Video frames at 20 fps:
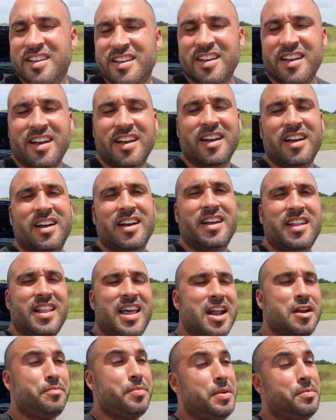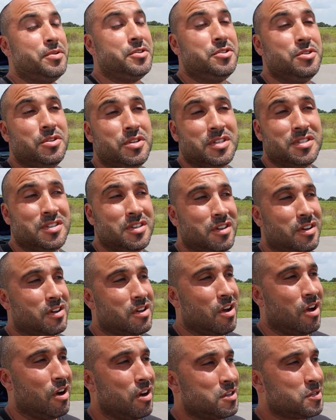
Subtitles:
A lot of people do this to their car.